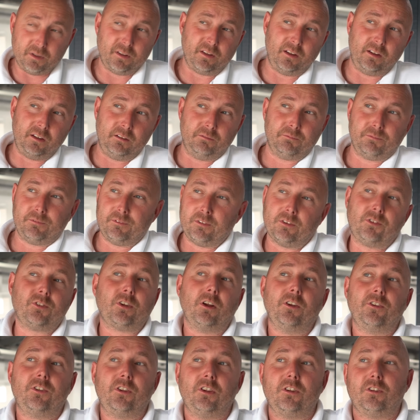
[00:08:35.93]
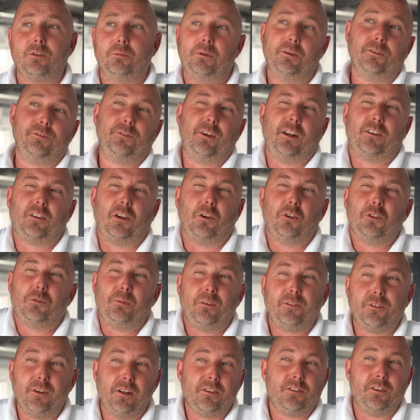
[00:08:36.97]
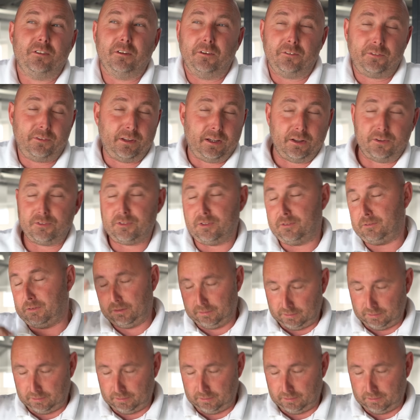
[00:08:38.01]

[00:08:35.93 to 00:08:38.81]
the solar system in effect owes me £39,000.